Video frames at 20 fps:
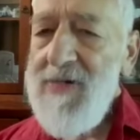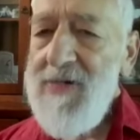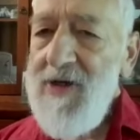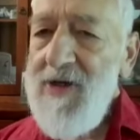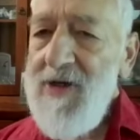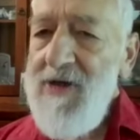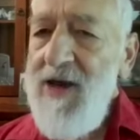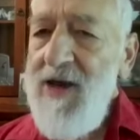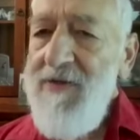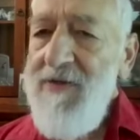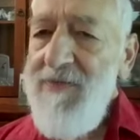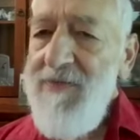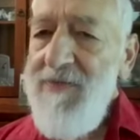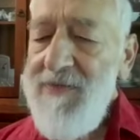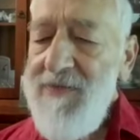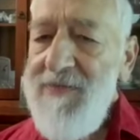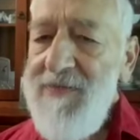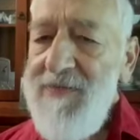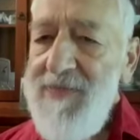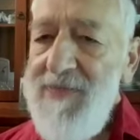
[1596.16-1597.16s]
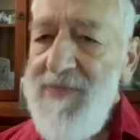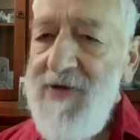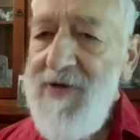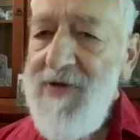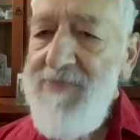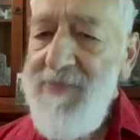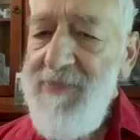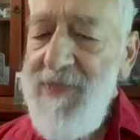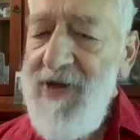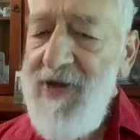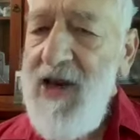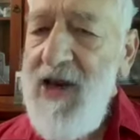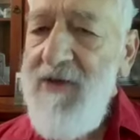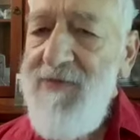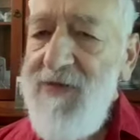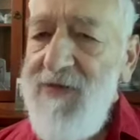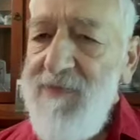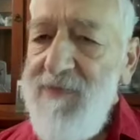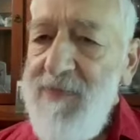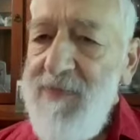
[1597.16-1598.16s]
live
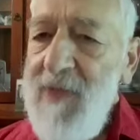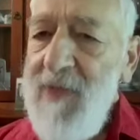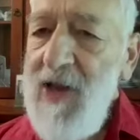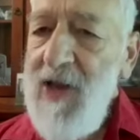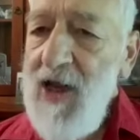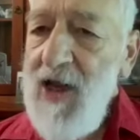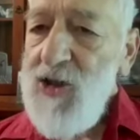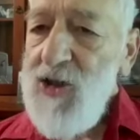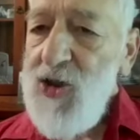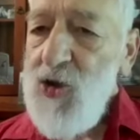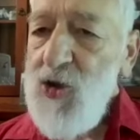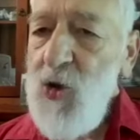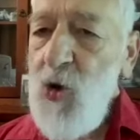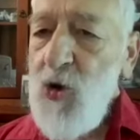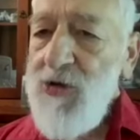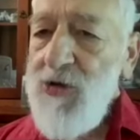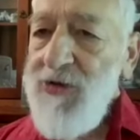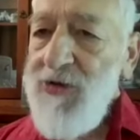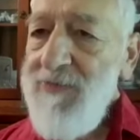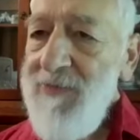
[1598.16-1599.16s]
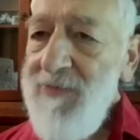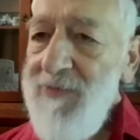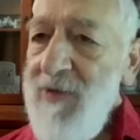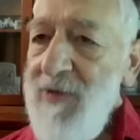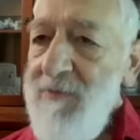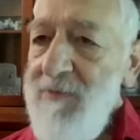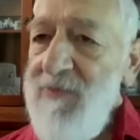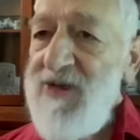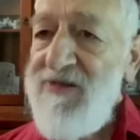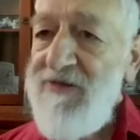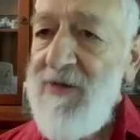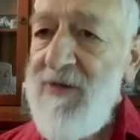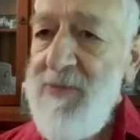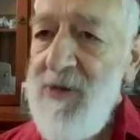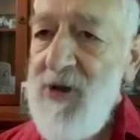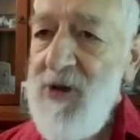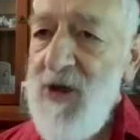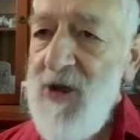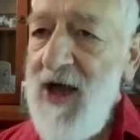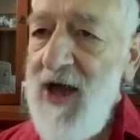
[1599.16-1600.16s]
a short,
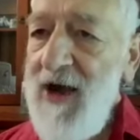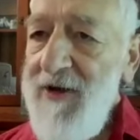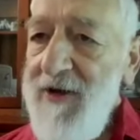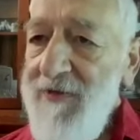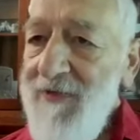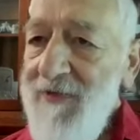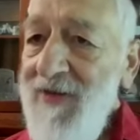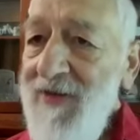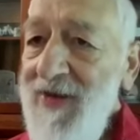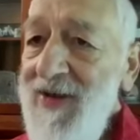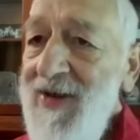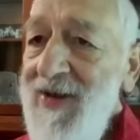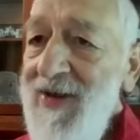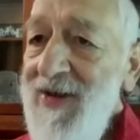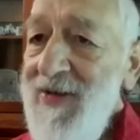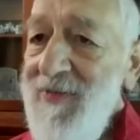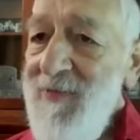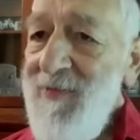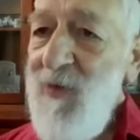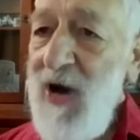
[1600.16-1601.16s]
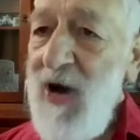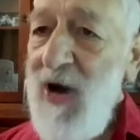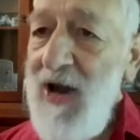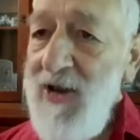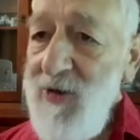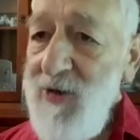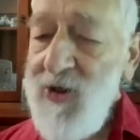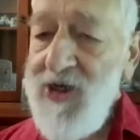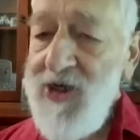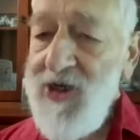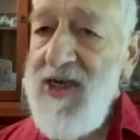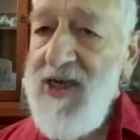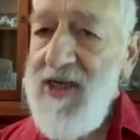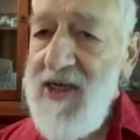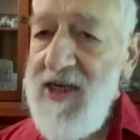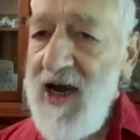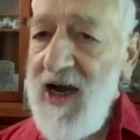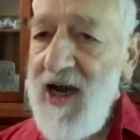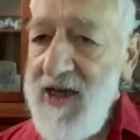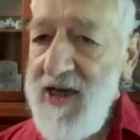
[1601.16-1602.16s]
miserable life where you can eat
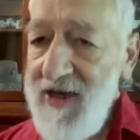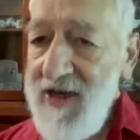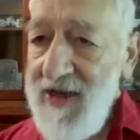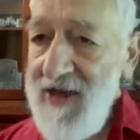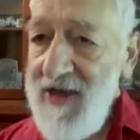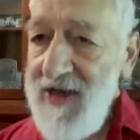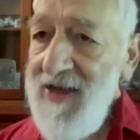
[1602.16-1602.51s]
cake.